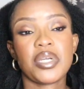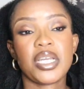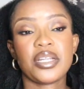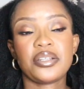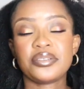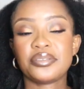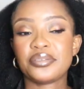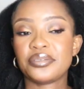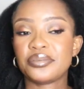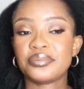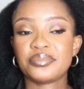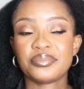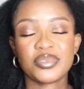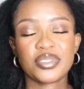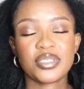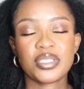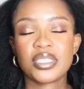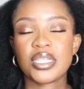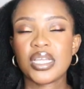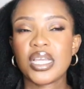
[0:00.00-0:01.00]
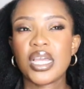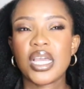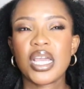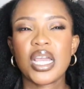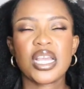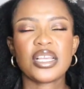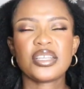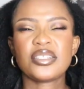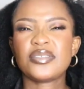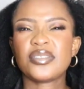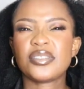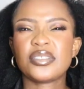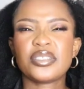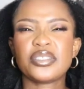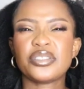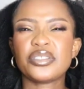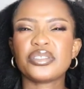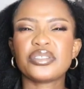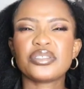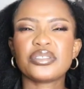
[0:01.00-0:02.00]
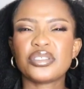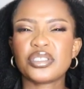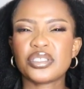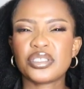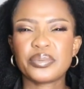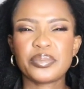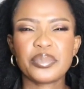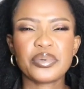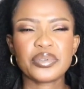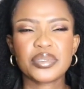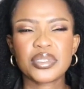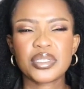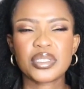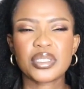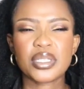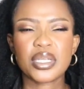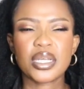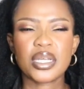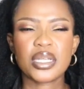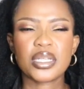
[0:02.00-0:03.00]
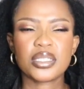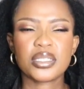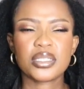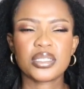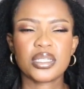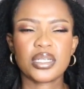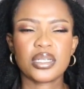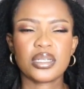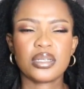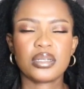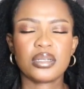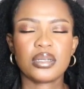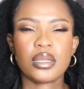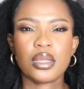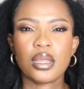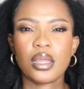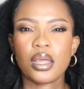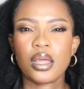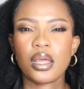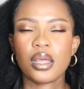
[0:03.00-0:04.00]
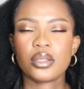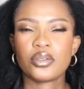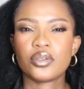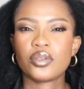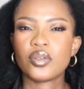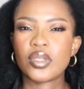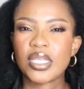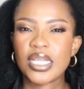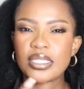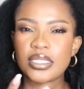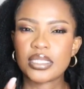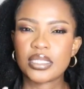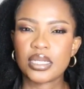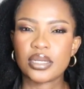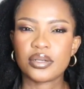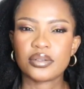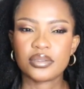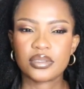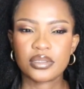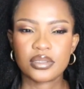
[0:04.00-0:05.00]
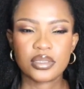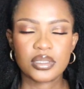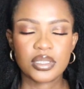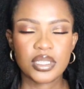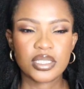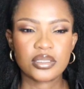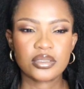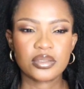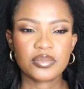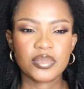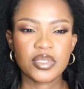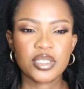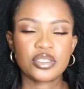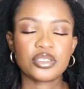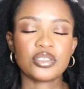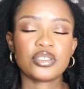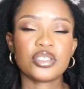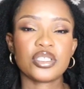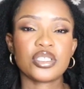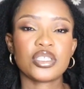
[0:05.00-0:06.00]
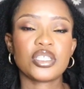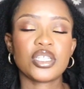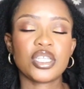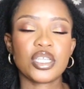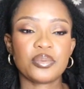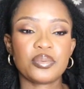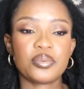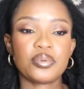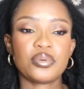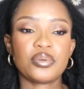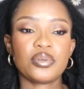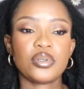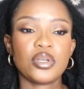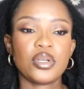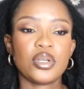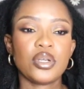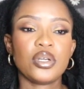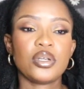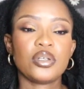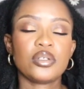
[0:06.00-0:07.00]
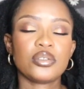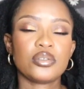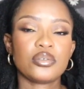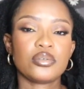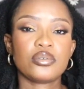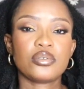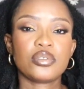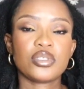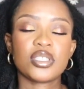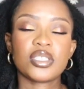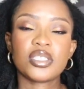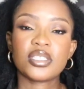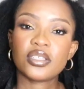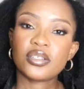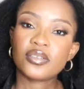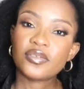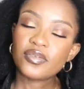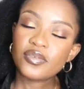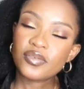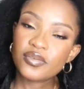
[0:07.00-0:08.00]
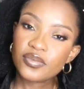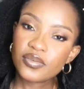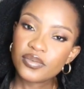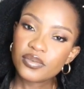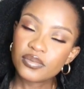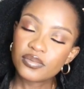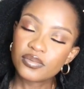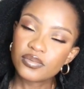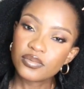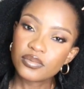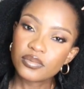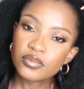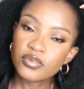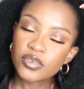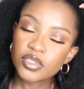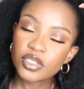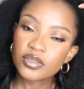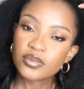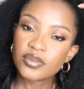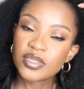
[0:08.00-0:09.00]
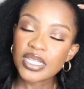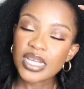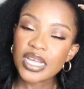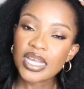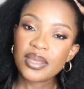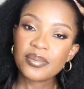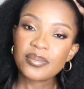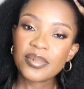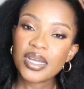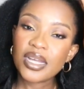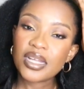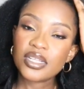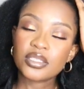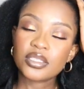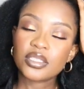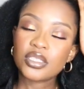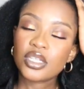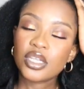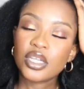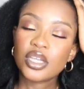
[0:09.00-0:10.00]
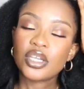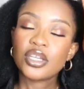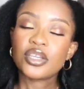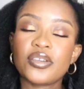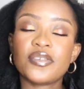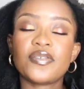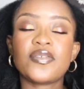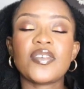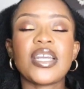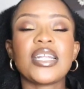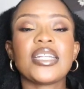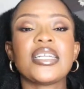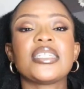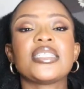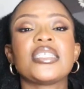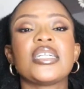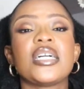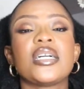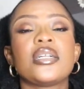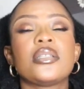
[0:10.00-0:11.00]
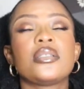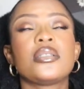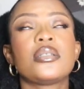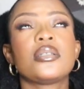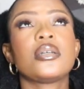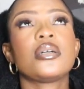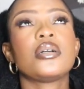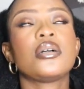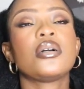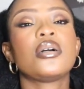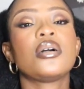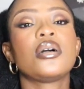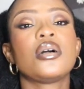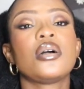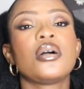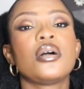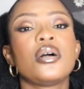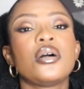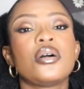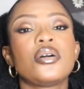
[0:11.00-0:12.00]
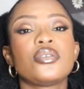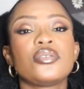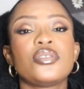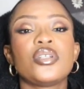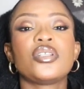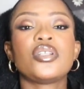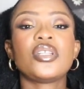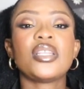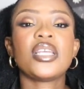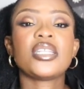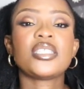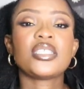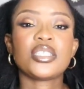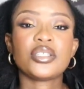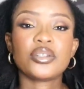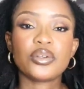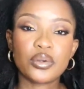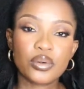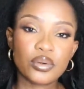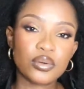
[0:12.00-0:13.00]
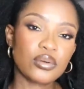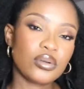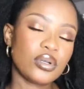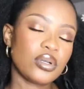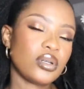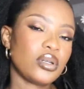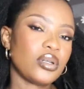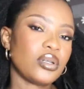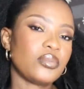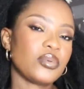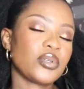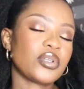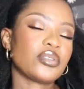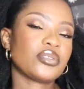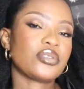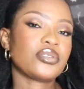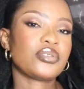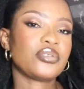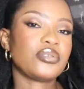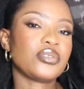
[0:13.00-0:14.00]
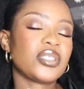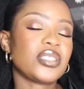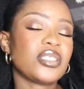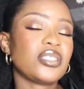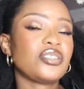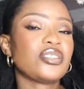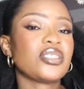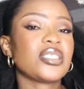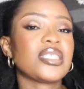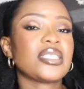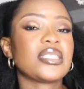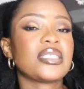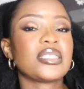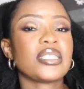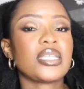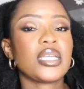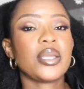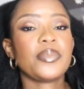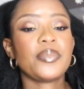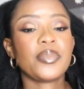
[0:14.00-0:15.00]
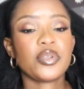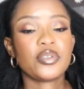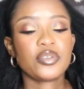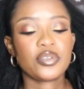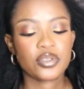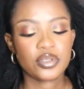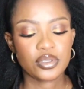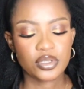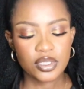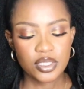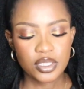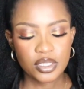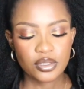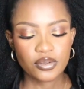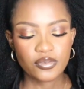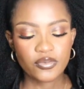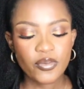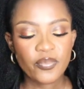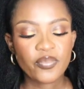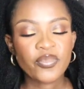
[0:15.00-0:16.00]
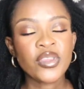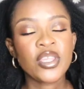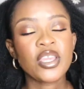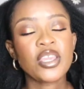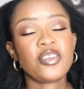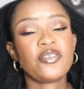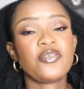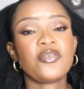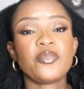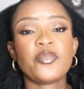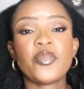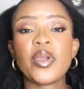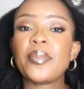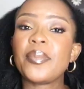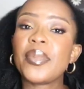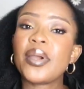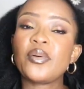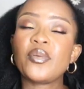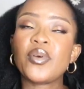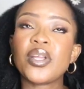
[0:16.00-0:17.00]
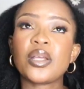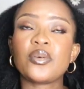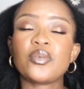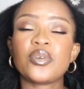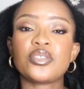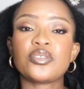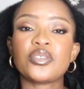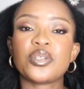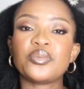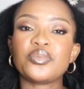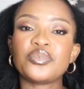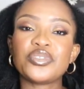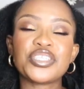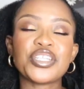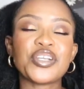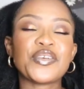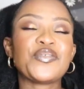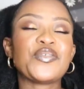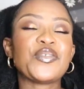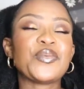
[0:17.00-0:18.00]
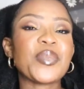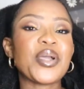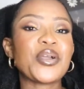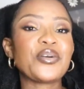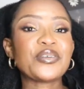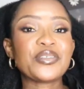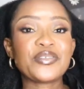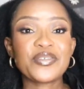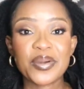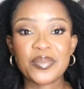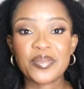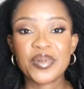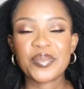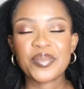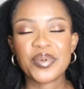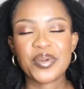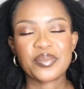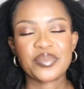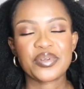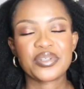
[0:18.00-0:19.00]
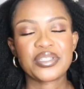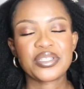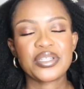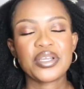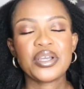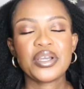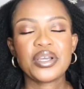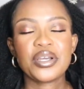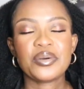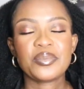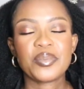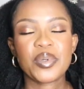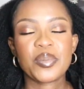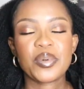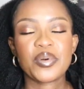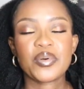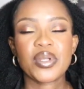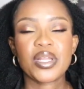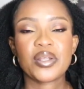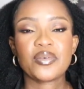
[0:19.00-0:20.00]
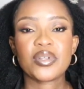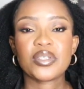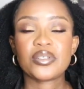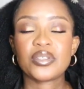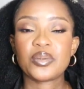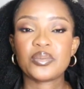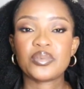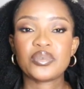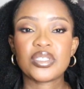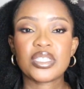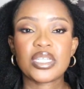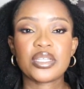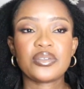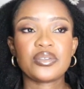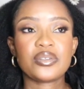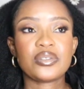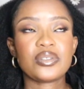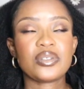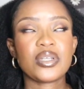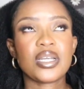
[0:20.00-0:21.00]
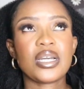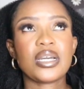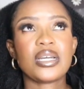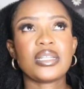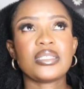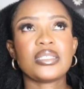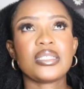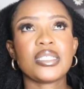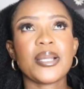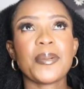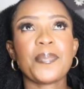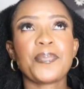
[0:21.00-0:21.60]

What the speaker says: I don't know, but I just thought she should just post and to let it out. There's some things you just keep to yourself for some time and you find out that you're not letting go because you still just keep it to yourself. If you remember when I went to Abuja for my old family members, remember when I went to Abuja, I told you had